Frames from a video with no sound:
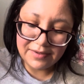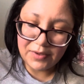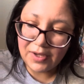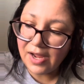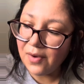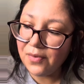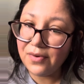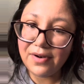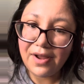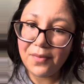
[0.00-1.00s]
Yeah, I
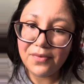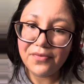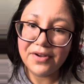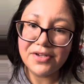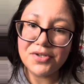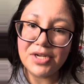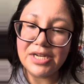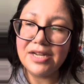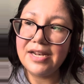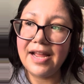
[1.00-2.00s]
wouldn't fucking treat
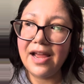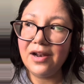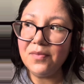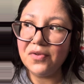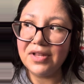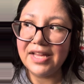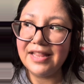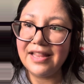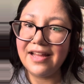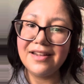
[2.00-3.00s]
an animal like
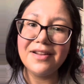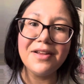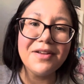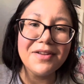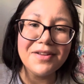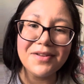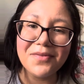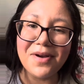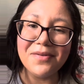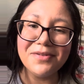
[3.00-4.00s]
that.
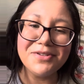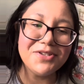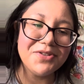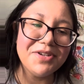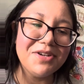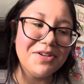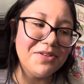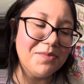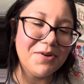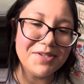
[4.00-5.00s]
Why would you treat another
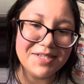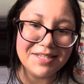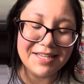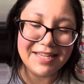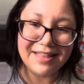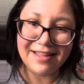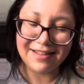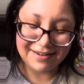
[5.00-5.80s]
person like that?